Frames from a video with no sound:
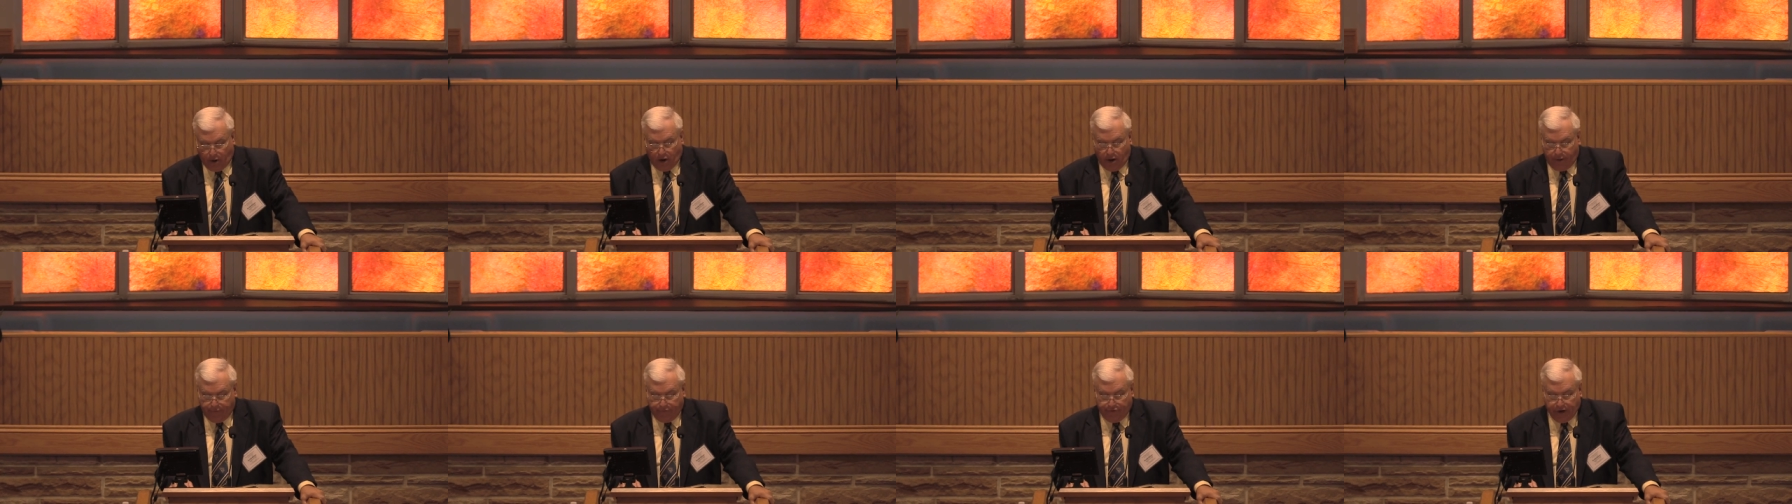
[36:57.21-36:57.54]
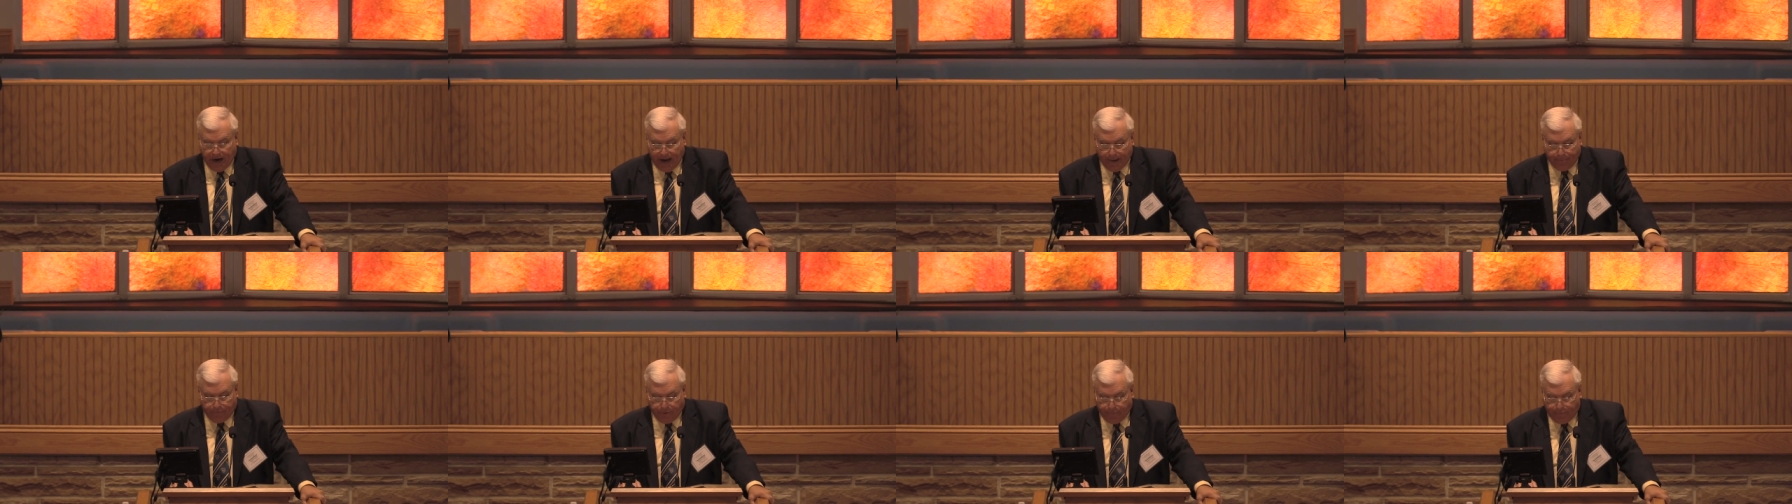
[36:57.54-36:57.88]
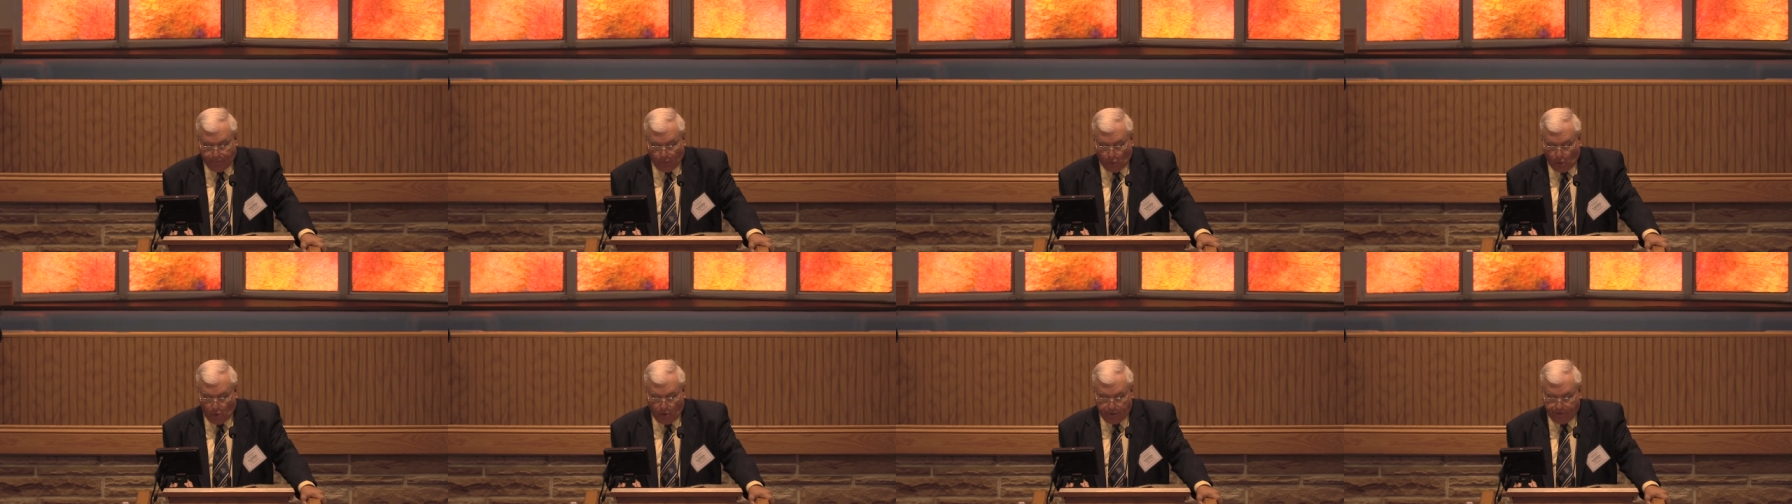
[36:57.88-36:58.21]
part of chapter
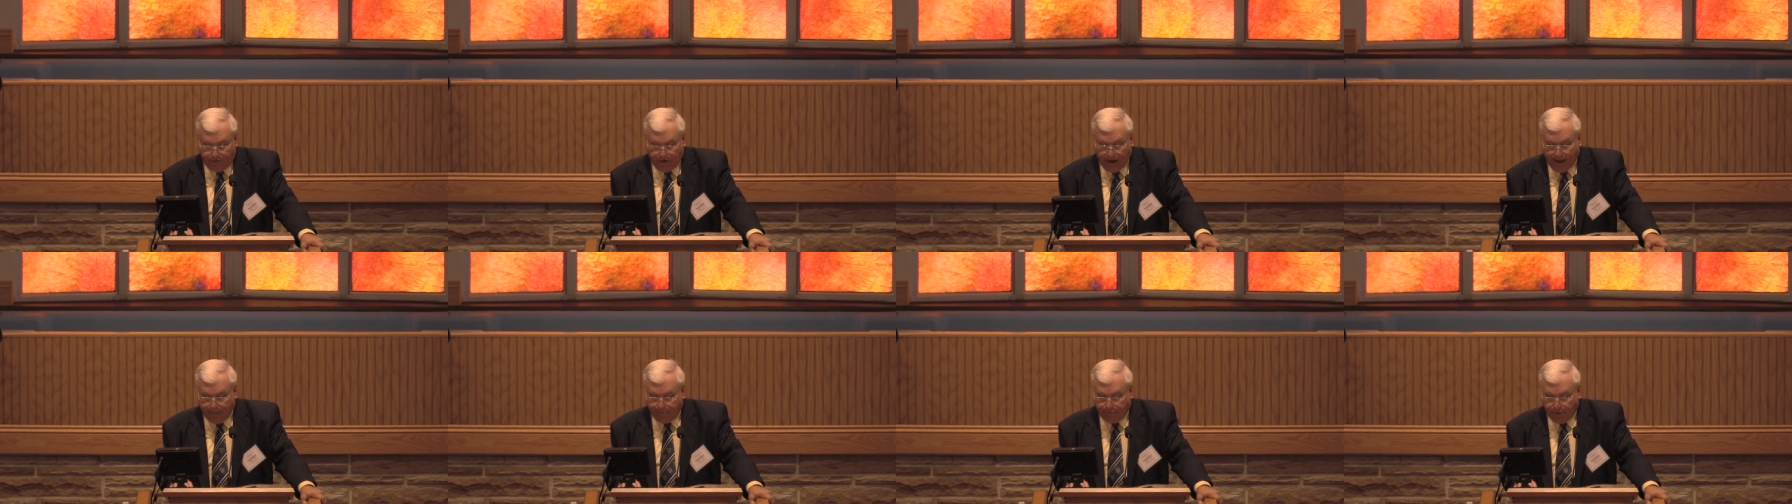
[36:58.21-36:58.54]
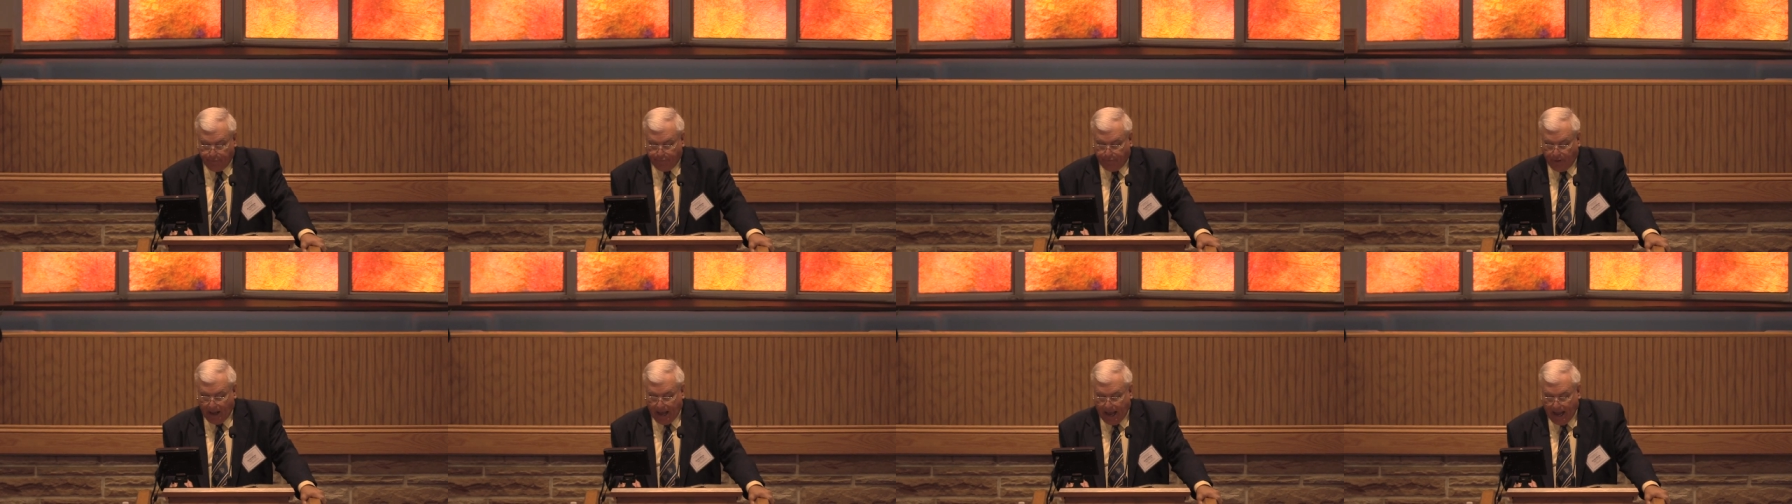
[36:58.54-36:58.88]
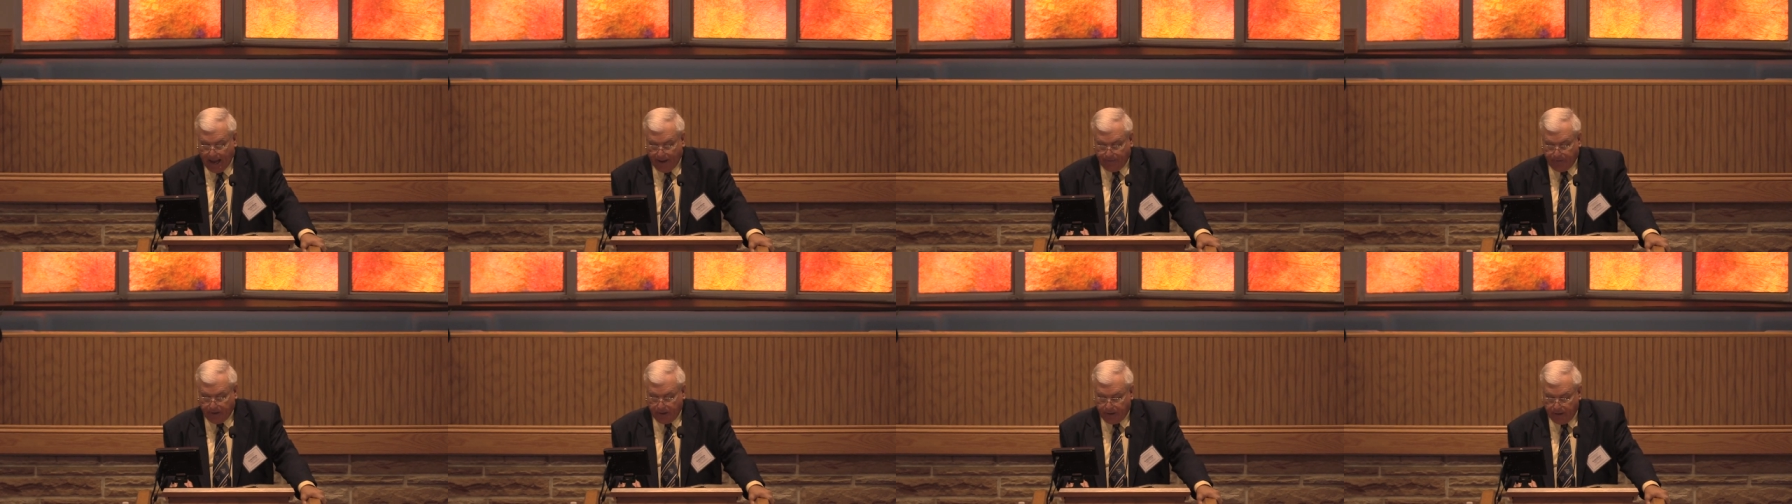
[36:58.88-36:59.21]
4 and chapter
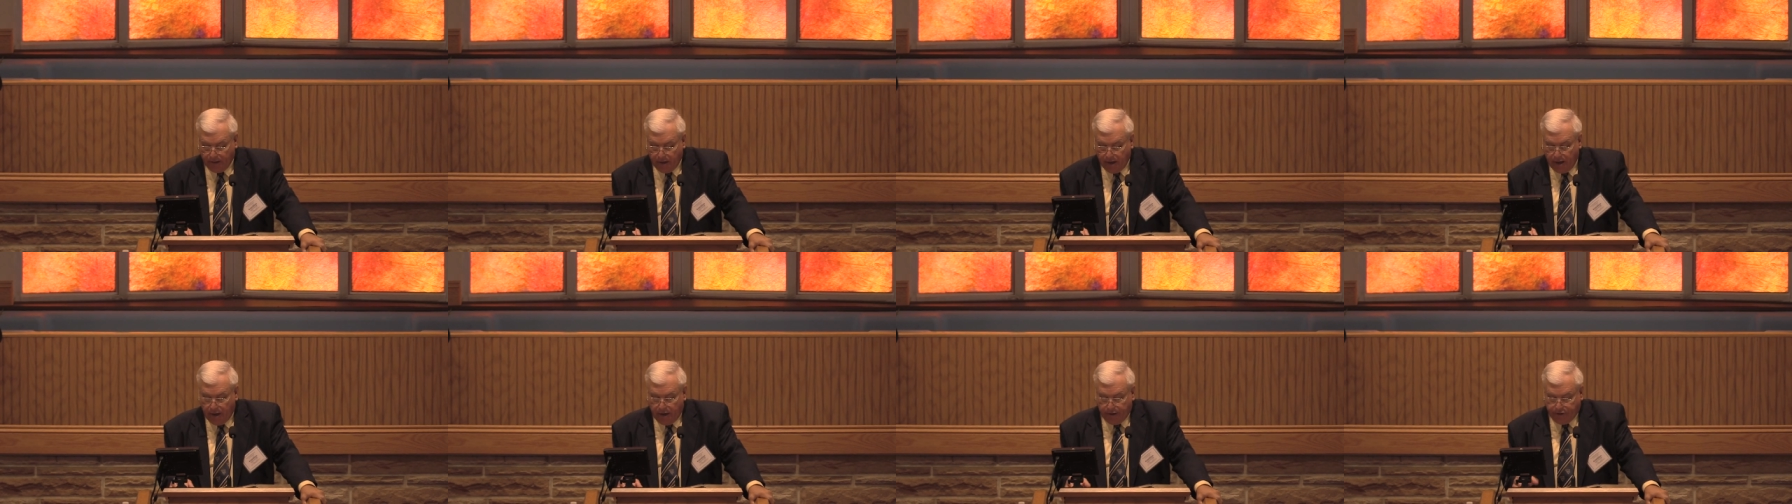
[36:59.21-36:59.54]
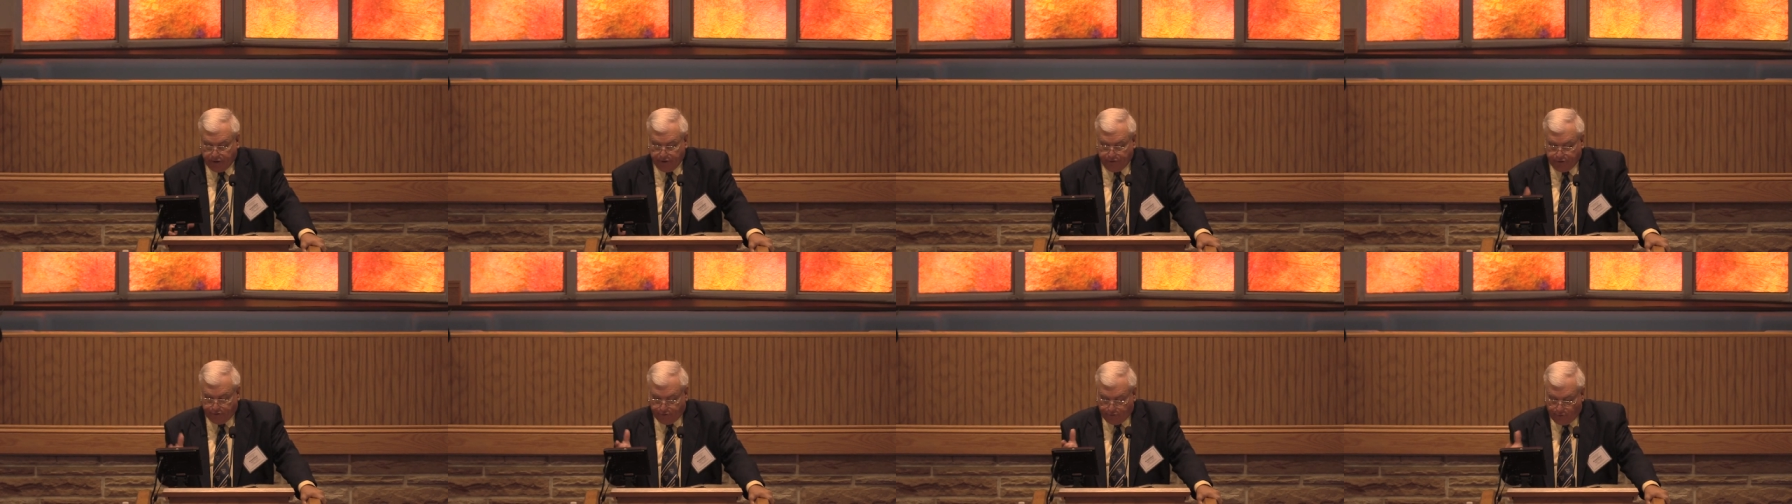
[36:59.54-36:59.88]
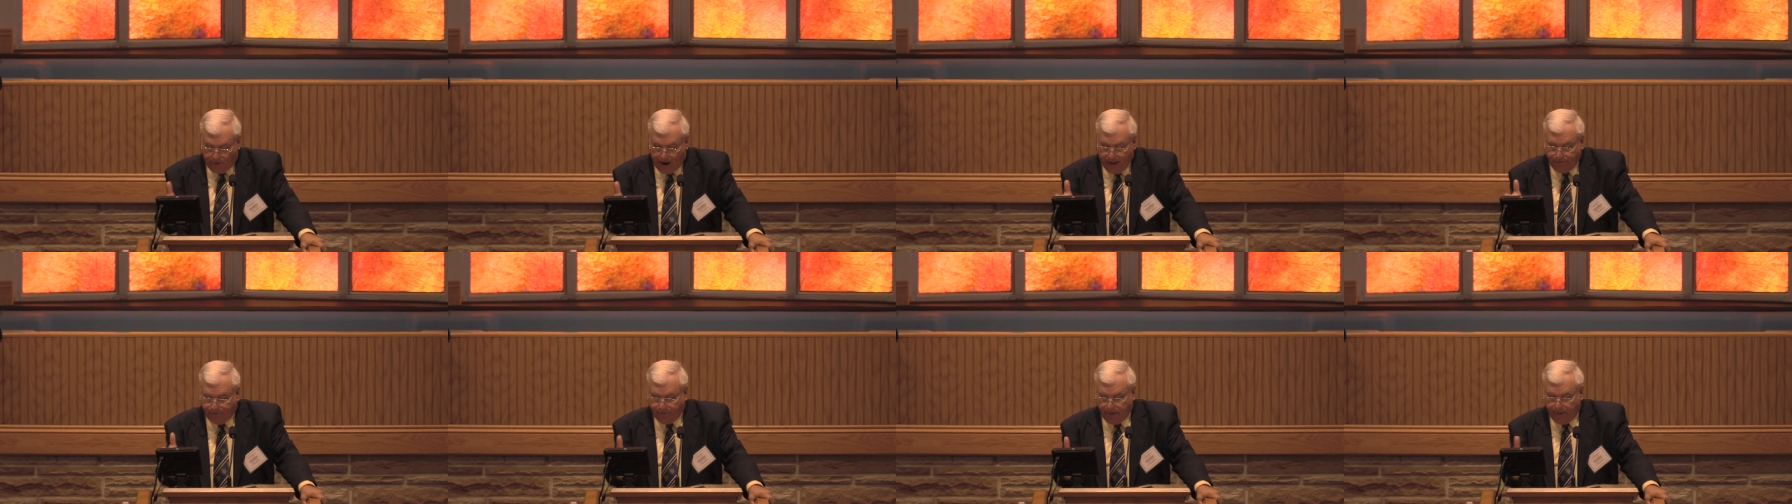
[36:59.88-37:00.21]
5, to, to
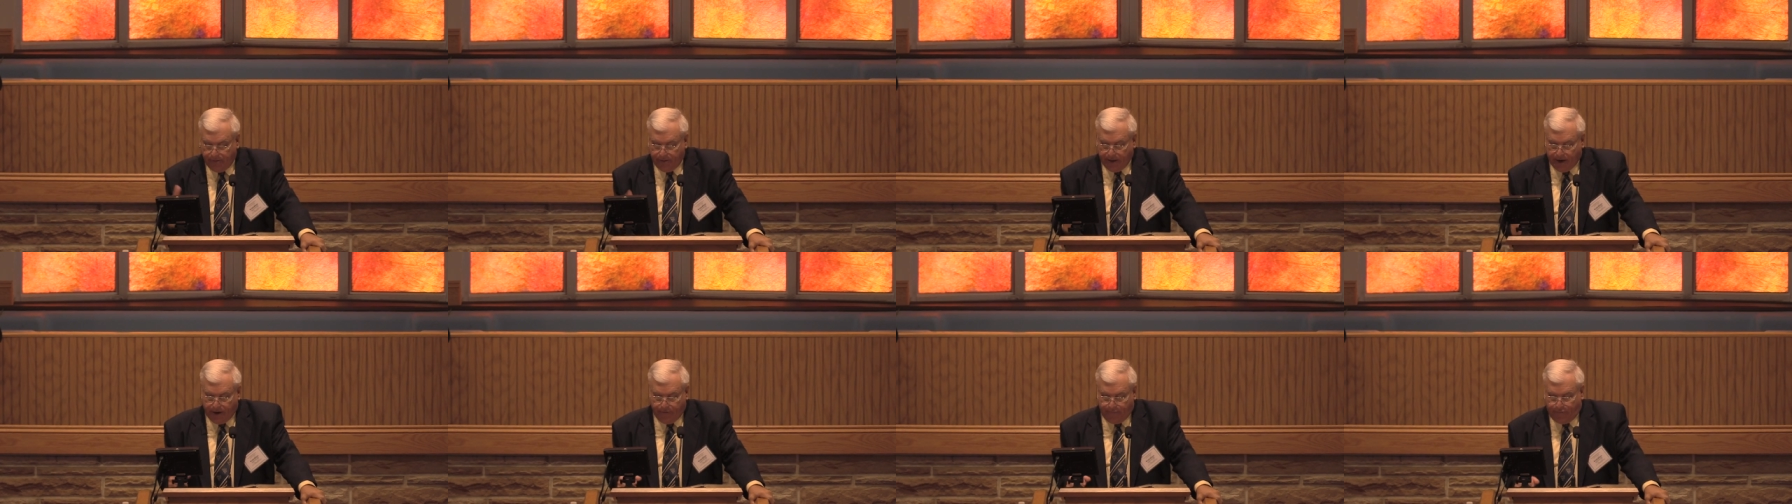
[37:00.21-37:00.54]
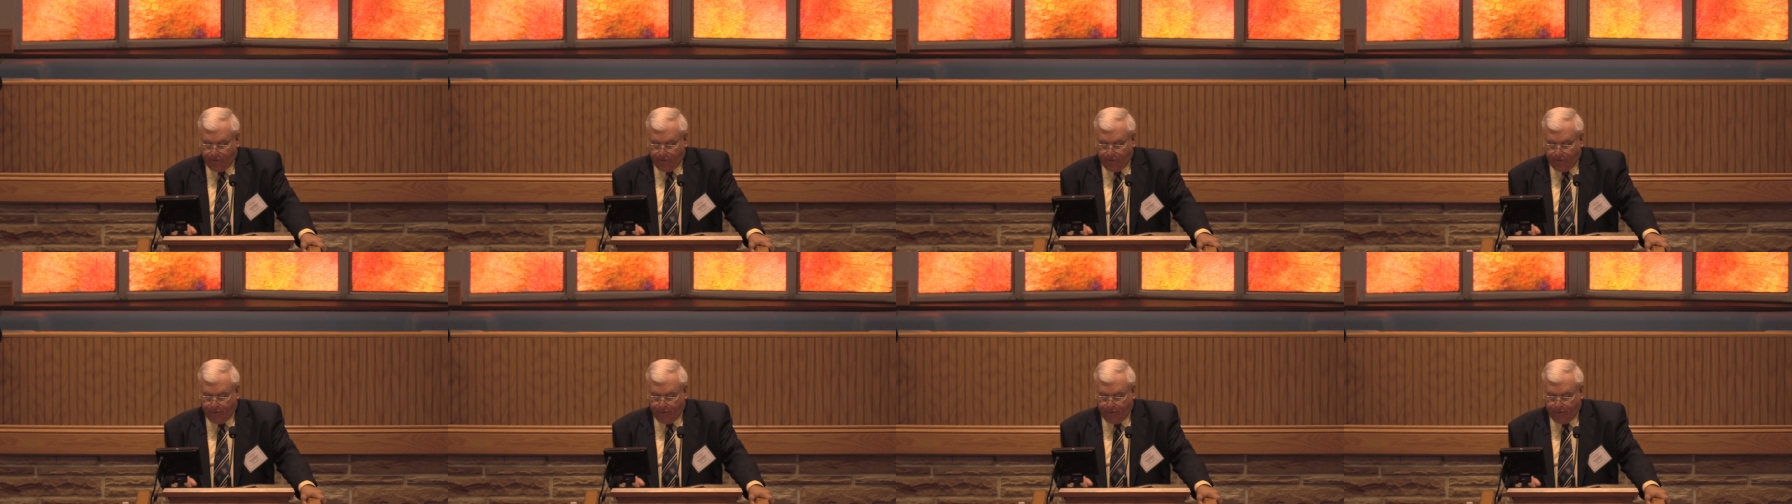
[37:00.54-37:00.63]
strengthen their